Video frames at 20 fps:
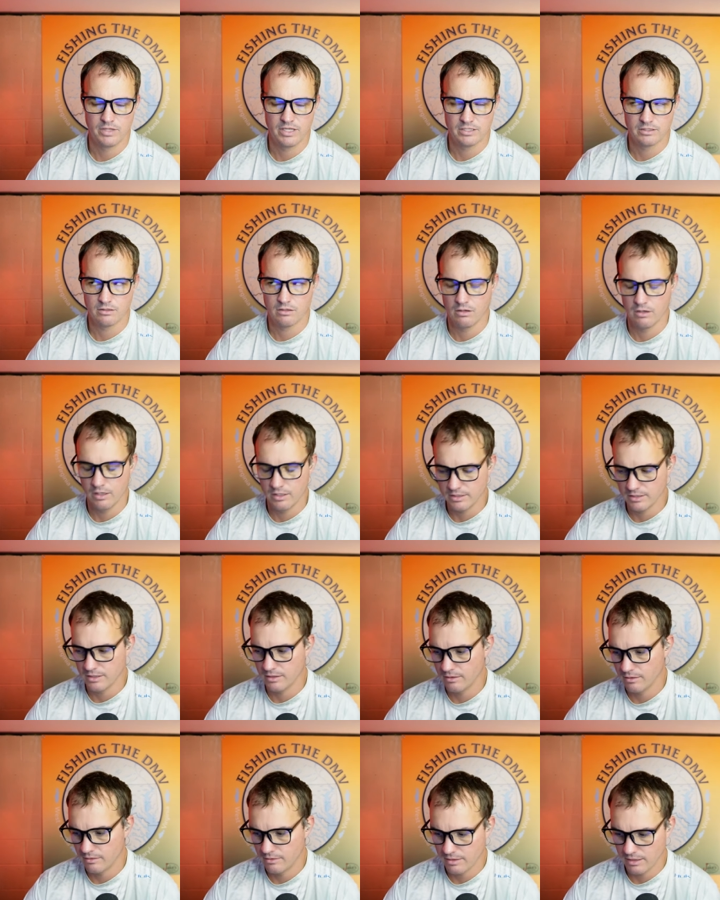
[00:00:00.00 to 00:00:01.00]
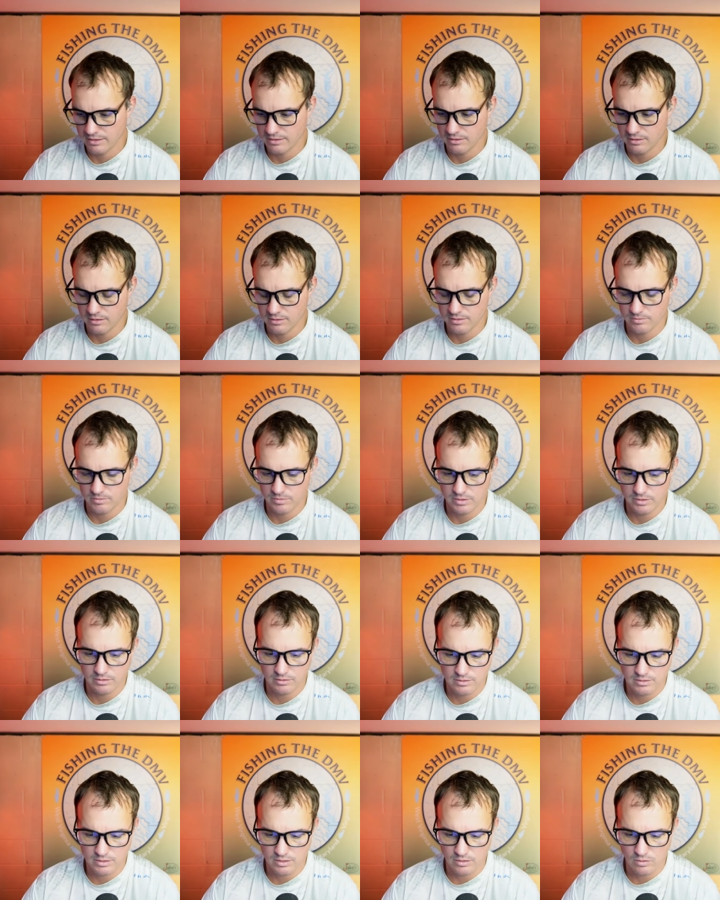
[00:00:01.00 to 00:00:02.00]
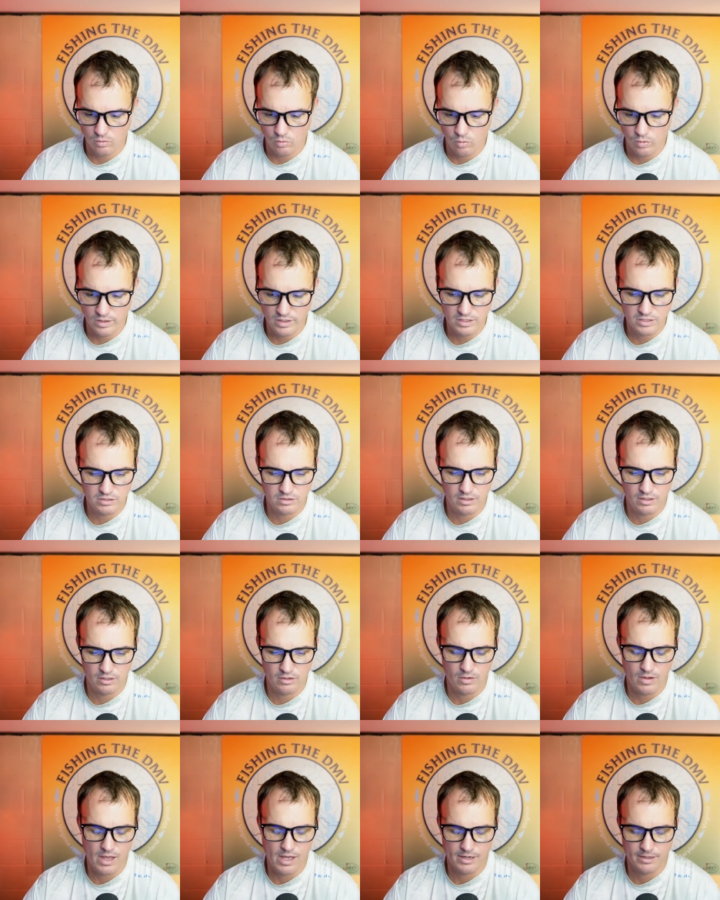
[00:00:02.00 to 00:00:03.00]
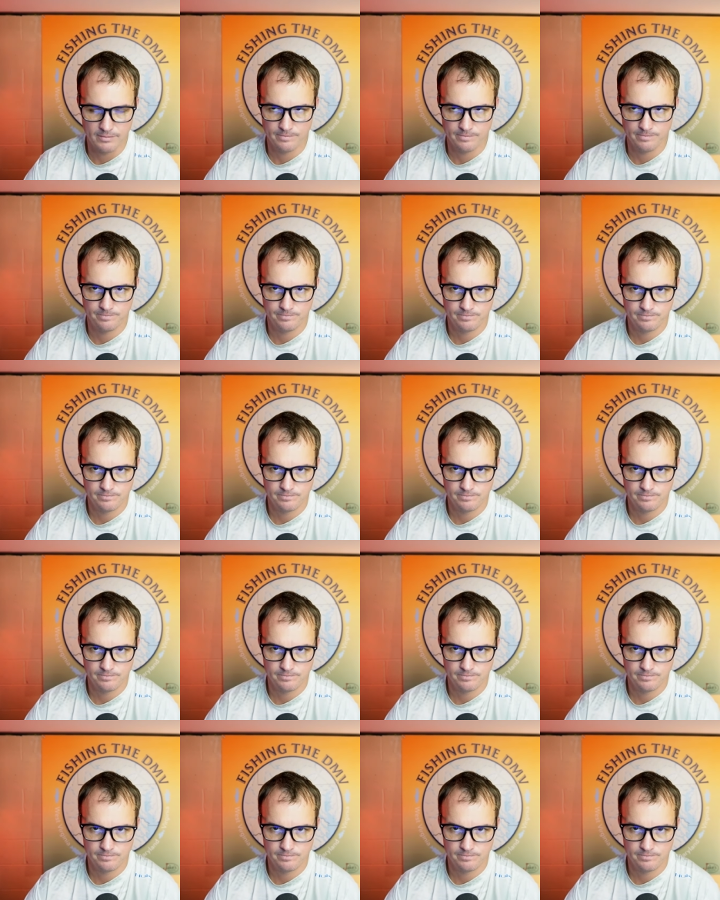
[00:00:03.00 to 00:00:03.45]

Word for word: That's crazy. That's awesome, dude. So when did you think you had it?